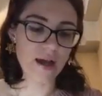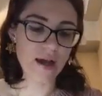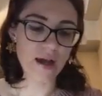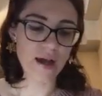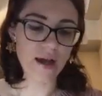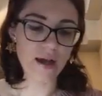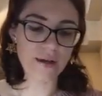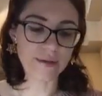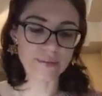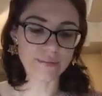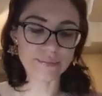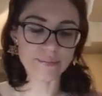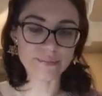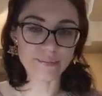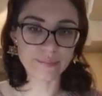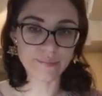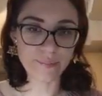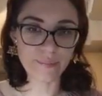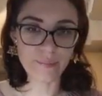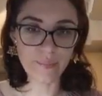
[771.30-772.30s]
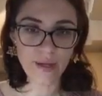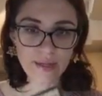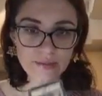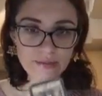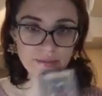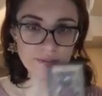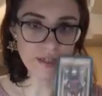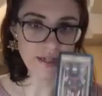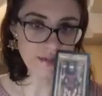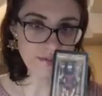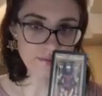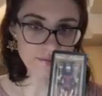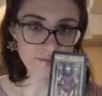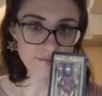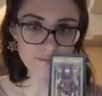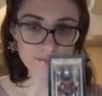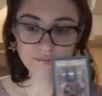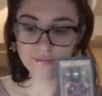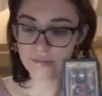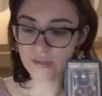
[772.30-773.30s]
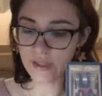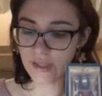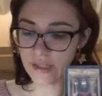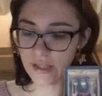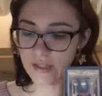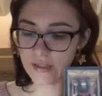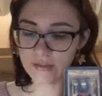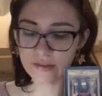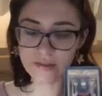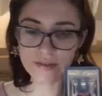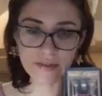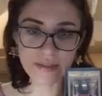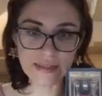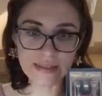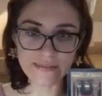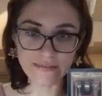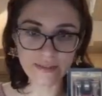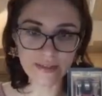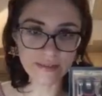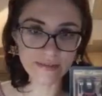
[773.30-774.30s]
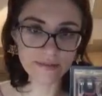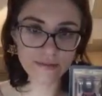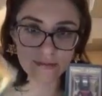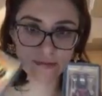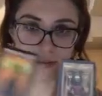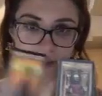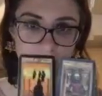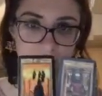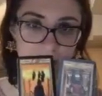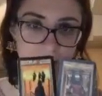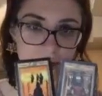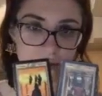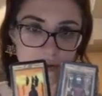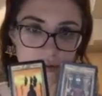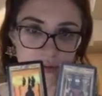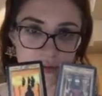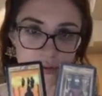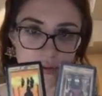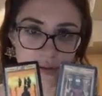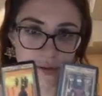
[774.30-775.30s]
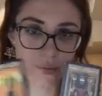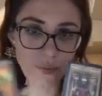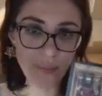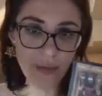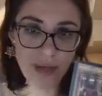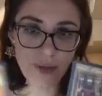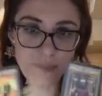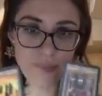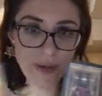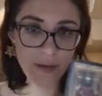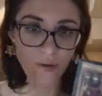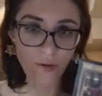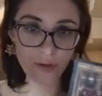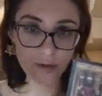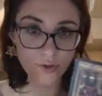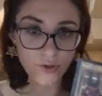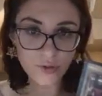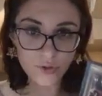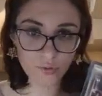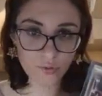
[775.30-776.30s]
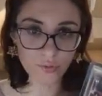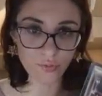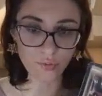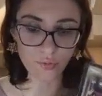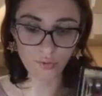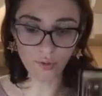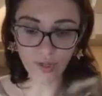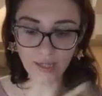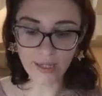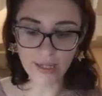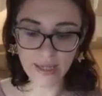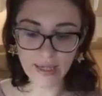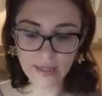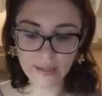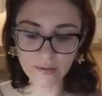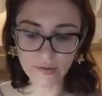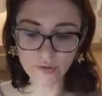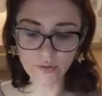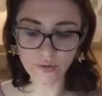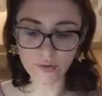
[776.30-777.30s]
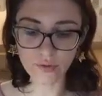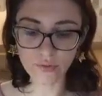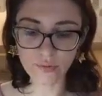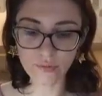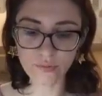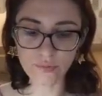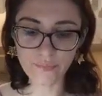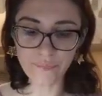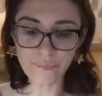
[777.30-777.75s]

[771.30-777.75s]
But then he's leaving and baby on you, okay? So